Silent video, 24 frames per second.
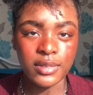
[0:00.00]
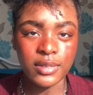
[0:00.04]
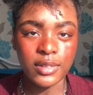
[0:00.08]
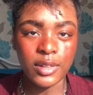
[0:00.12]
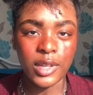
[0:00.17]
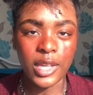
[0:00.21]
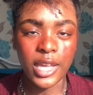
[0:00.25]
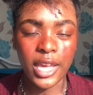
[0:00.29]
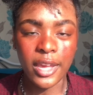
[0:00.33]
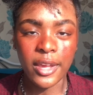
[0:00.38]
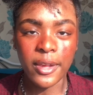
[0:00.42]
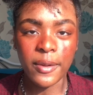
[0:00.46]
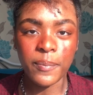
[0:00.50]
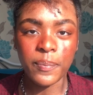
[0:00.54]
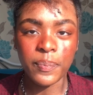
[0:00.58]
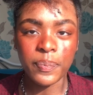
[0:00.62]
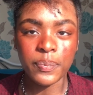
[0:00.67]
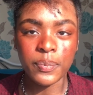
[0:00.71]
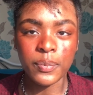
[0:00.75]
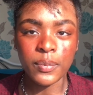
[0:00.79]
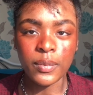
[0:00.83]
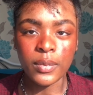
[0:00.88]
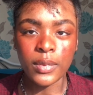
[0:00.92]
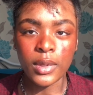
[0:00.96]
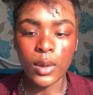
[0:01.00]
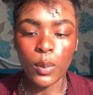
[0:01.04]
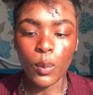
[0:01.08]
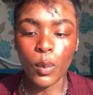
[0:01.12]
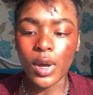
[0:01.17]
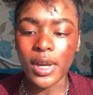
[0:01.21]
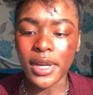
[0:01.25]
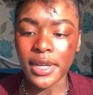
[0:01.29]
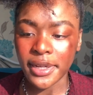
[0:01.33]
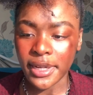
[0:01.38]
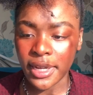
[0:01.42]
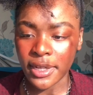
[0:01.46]
Okay, what
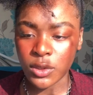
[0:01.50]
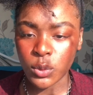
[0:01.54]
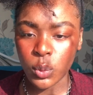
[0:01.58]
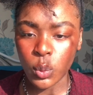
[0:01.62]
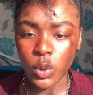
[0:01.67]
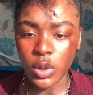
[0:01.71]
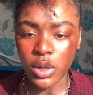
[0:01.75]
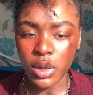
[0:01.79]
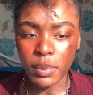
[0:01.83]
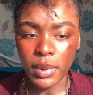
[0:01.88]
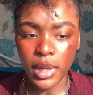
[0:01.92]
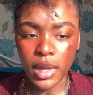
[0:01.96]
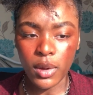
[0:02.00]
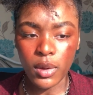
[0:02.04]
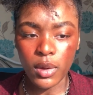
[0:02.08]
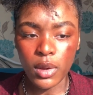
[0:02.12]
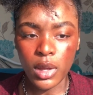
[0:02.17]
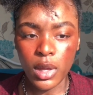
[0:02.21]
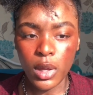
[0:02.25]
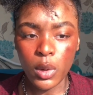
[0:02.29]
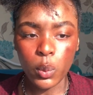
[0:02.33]
can I talk about?